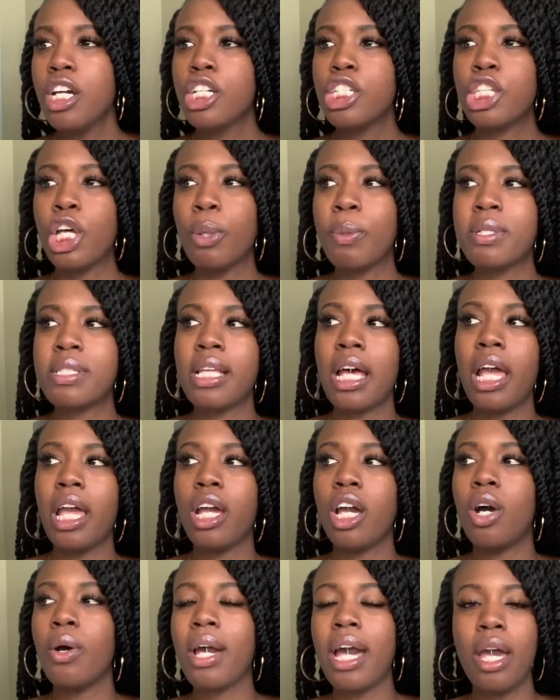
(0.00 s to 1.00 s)
So it was
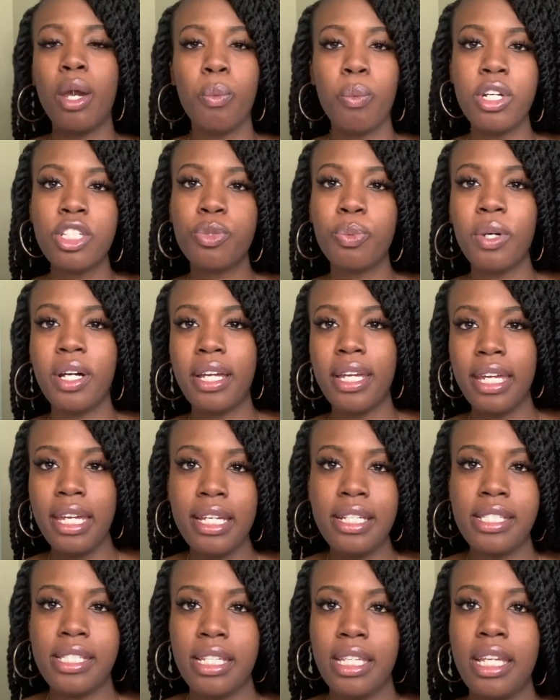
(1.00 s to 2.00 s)
like, okay, which one
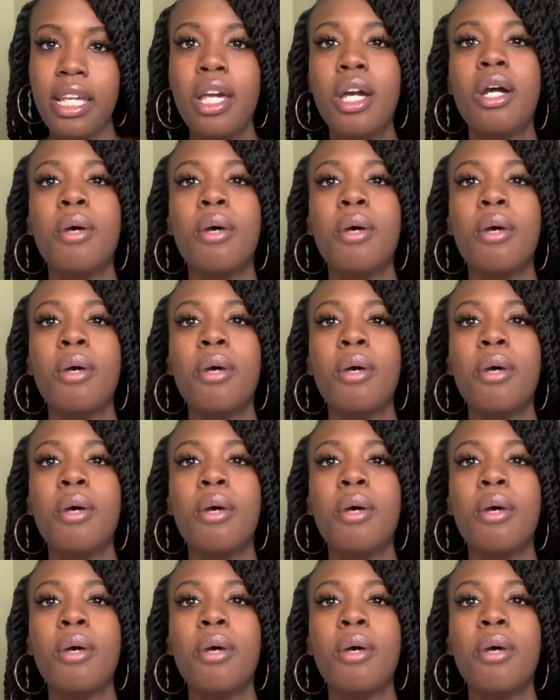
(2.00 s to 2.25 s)
is it?